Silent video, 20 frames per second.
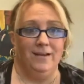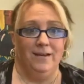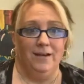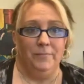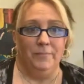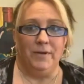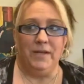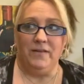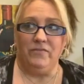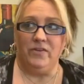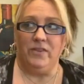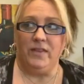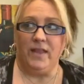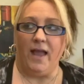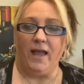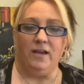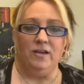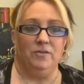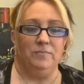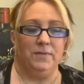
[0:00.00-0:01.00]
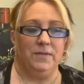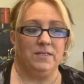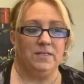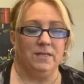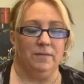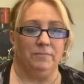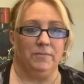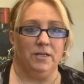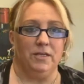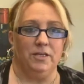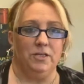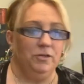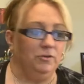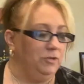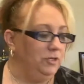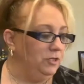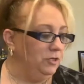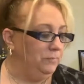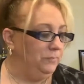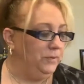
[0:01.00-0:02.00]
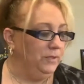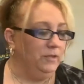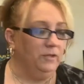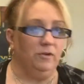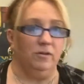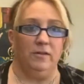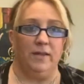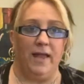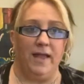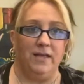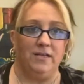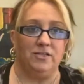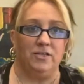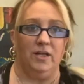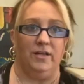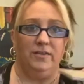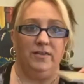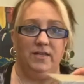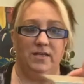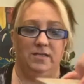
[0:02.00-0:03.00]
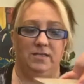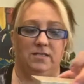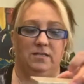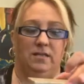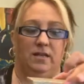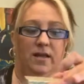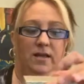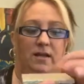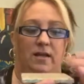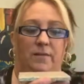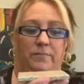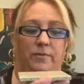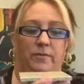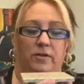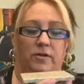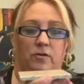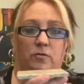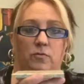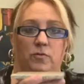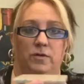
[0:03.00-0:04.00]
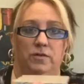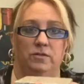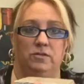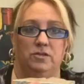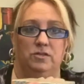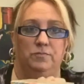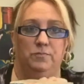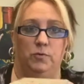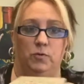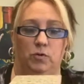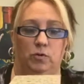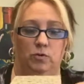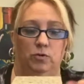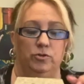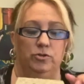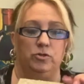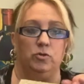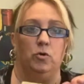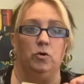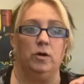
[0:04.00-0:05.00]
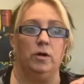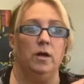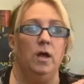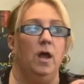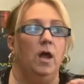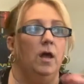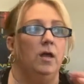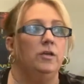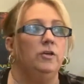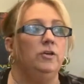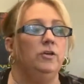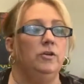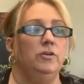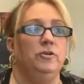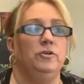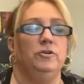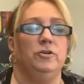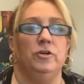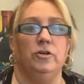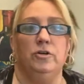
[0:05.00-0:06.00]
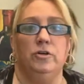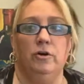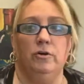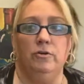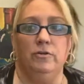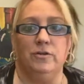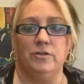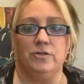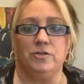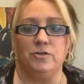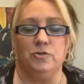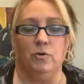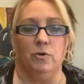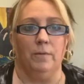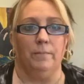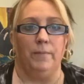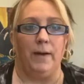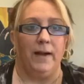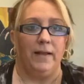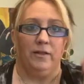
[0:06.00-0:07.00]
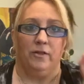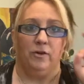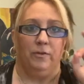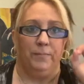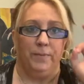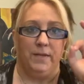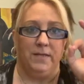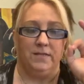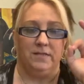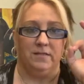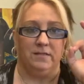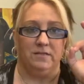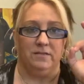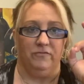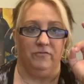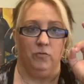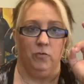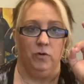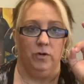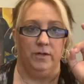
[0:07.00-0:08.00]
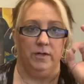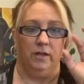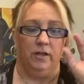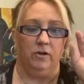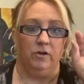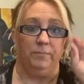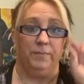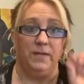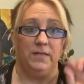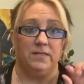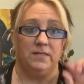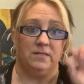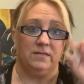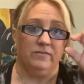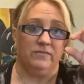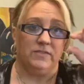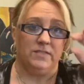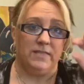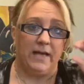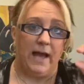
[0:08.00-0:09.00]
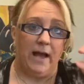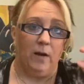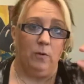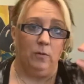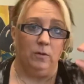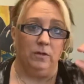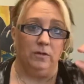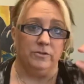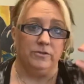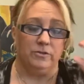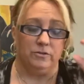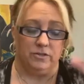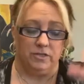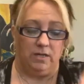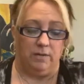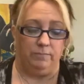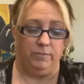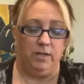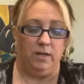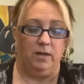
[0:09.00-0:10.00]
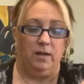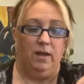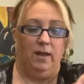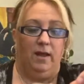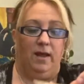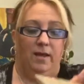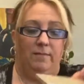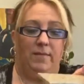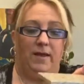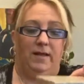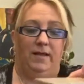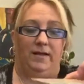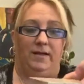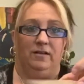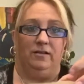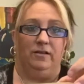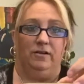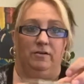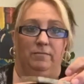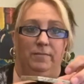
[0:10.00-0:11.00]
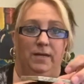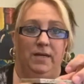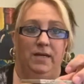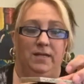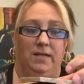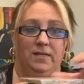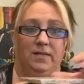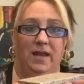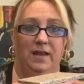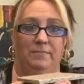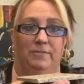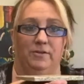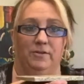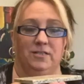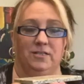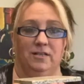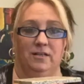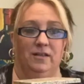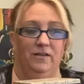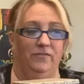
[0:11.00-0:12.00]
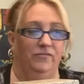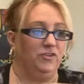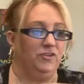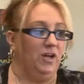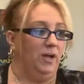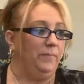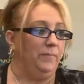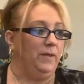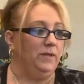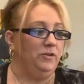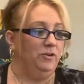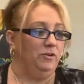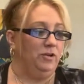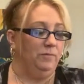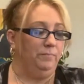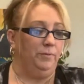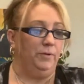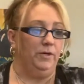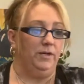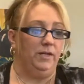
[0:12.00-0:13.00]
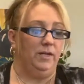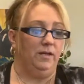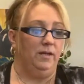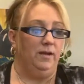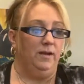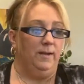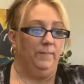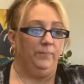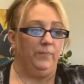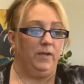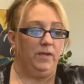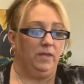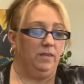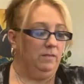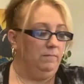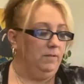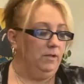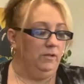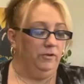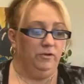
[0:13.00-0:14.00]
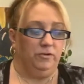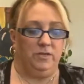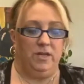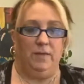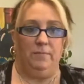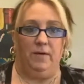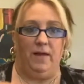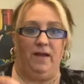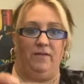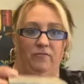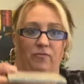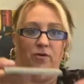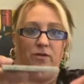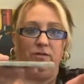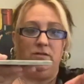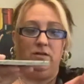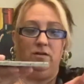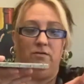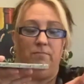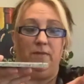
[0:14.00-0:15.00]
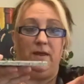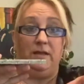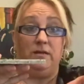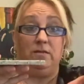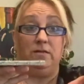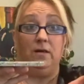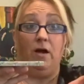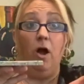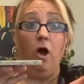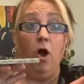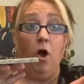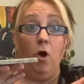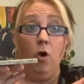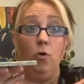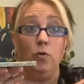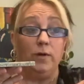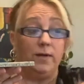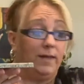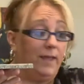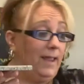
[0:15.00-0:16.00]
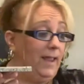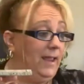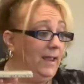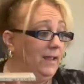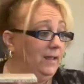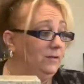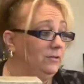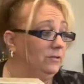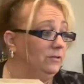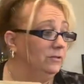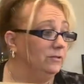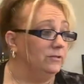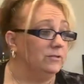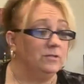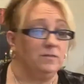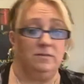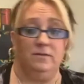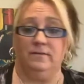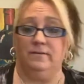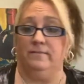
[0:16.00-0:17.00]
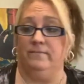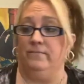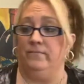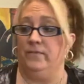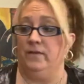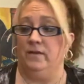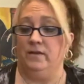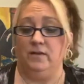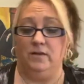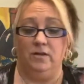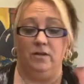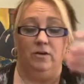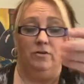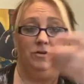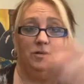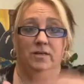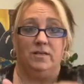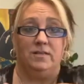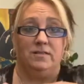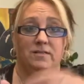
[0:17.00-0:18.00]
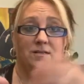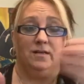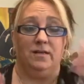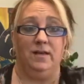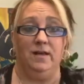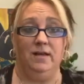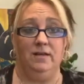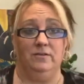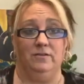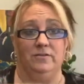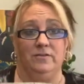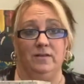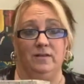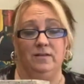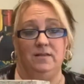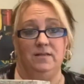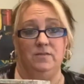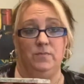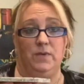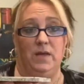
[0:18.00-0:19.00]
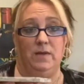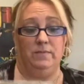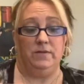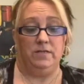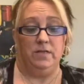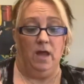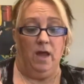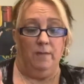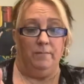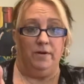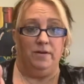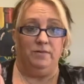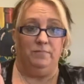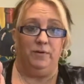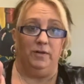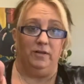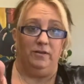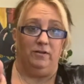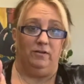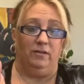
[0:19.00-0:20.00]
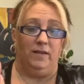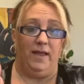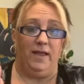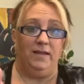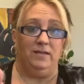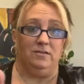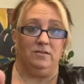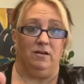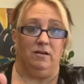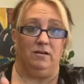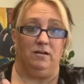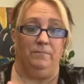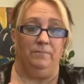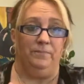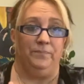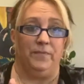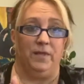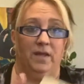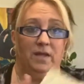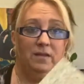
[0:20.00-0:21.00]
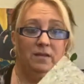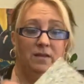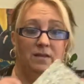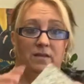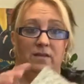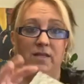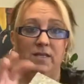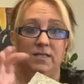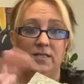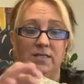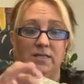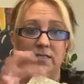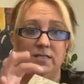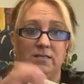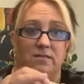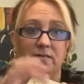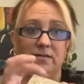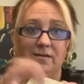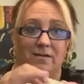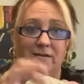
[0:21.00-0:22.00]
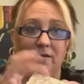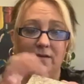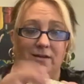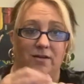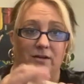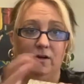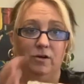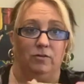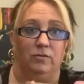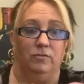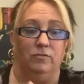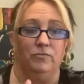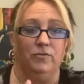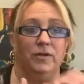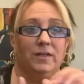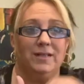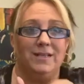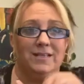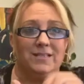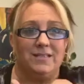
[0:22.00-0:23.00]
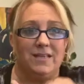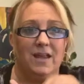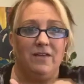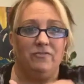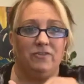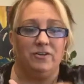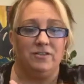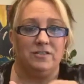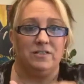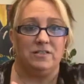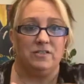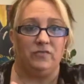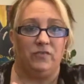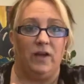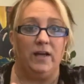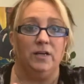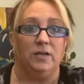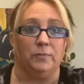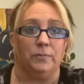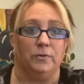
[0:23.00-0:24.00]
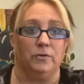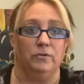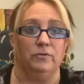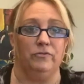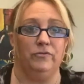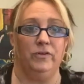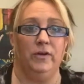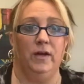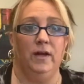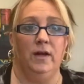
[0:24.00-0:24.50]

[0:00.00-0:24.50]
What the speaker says: But even that could be something cute. You know, put little legs on this, like a couple little wooden spools, or, you know, you can go to the store and buy little pieces of wood, little pieces of dowels or something, and make like a little mini table to lift up, and you could put it like in the middle of your table, have one, you know, make, oh, candles. You know, you can stick candles on these babies, but you put little legs on them, and this is, you know, really safe because it's fireproof.